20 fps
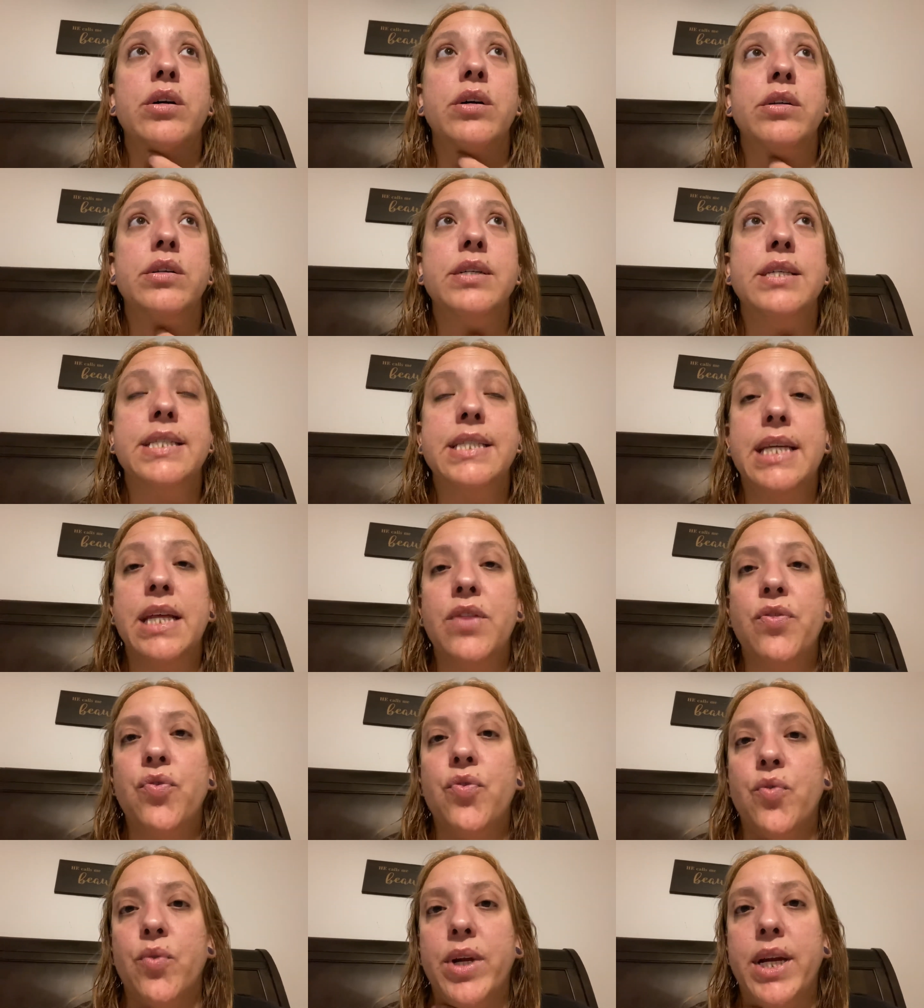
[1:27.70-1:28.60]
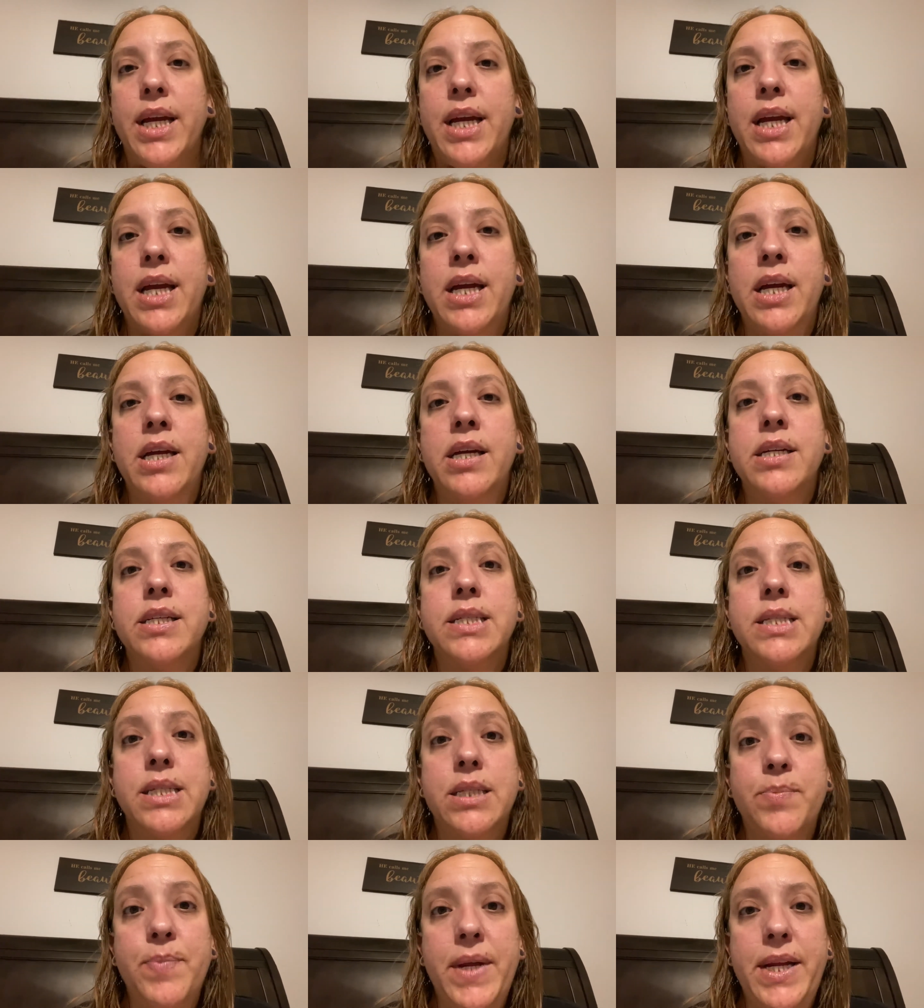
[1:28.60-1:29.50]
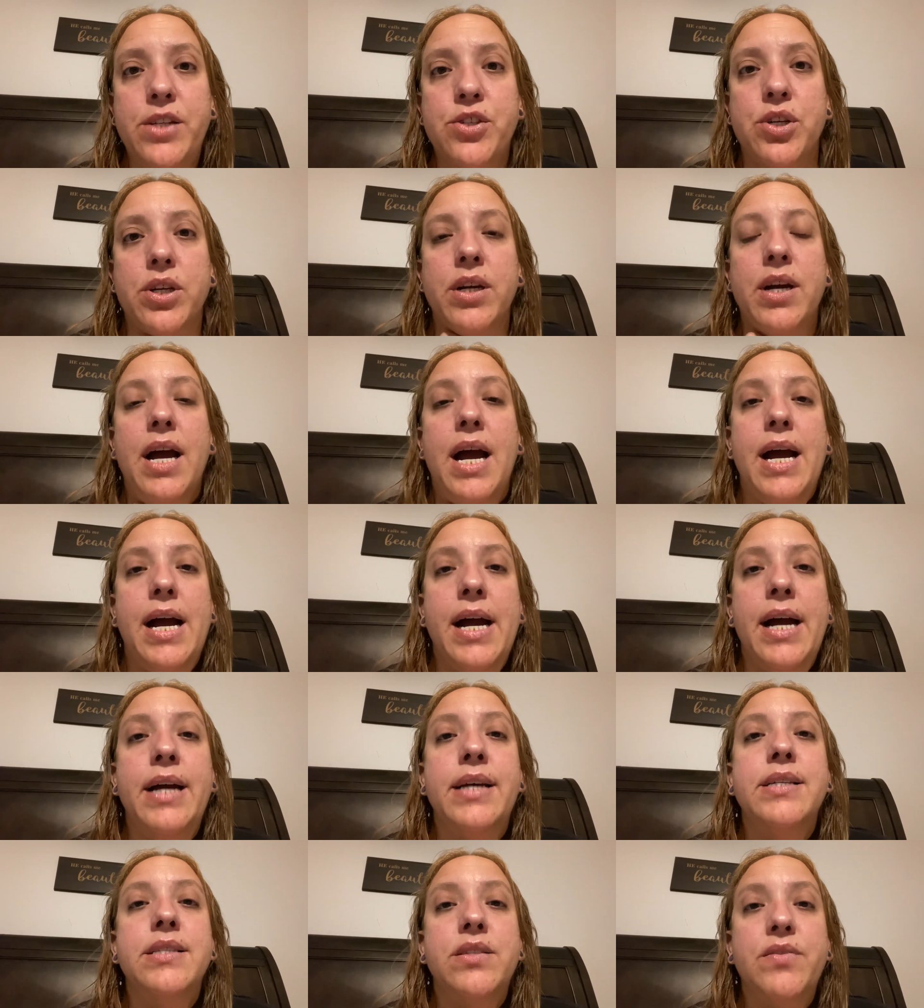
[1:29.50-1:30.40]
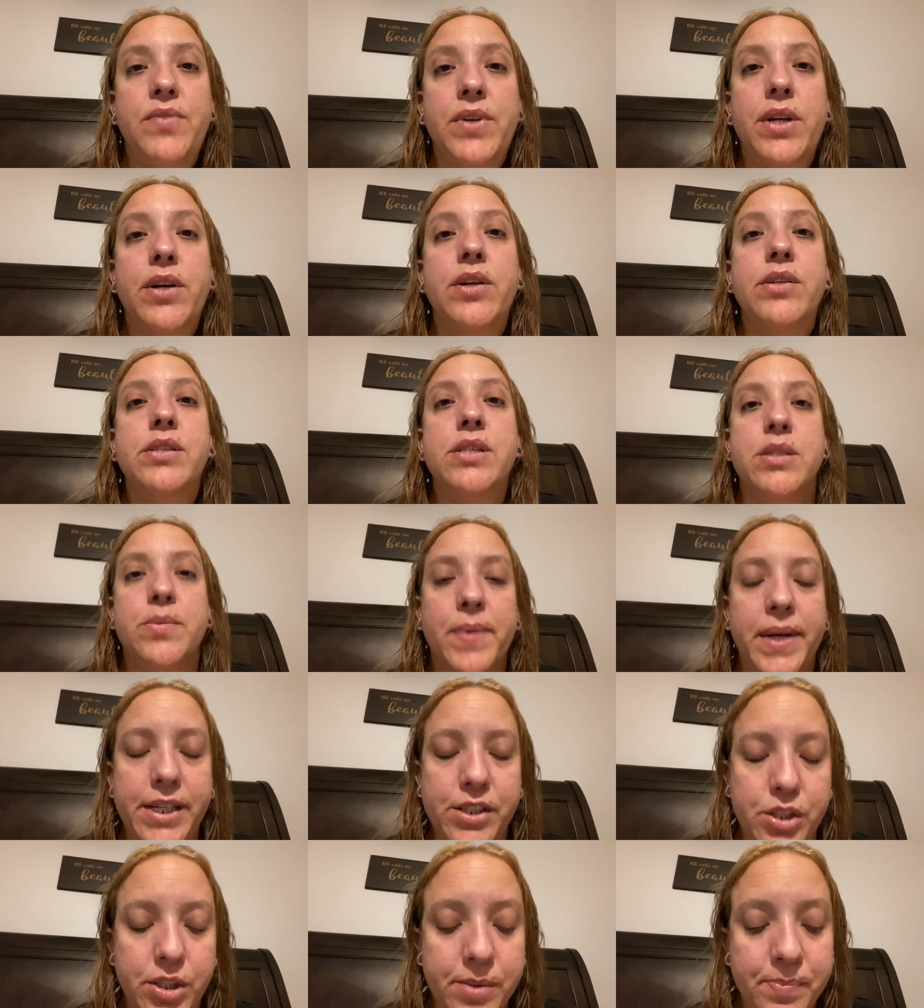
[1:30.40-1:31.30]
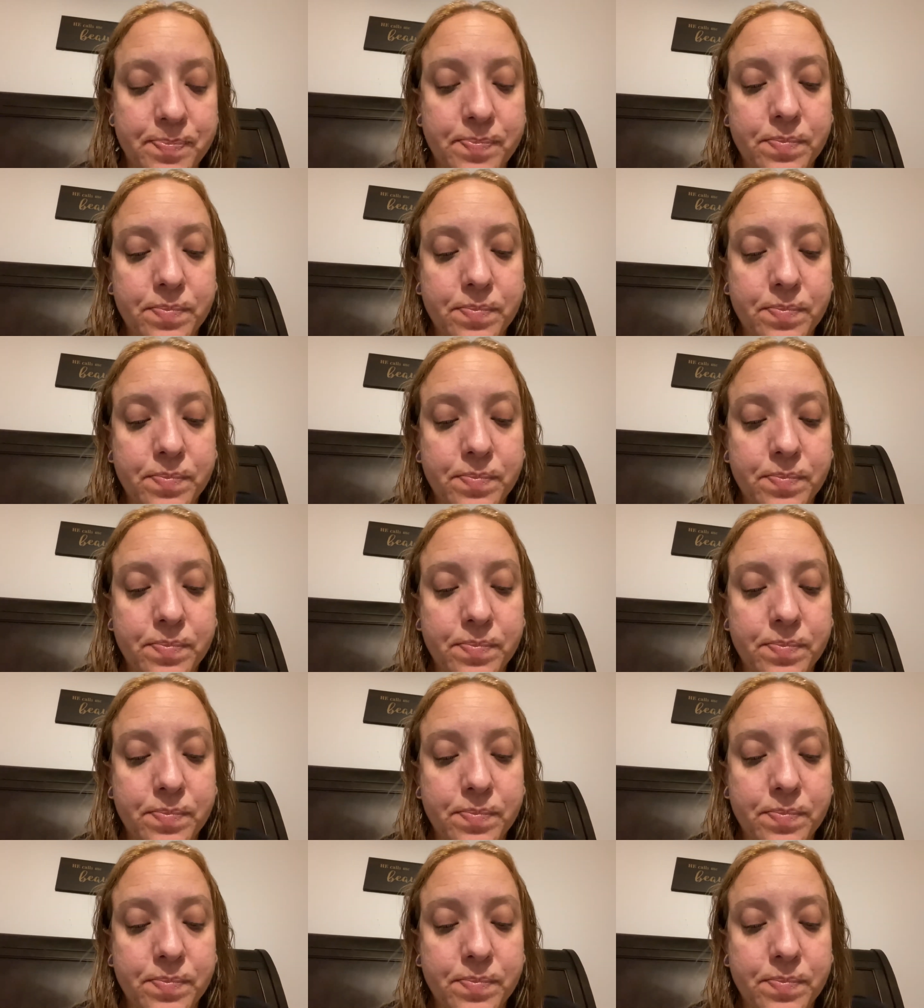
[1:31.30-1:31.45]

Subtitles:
SIN3 dysplasia, high severe dysplasia.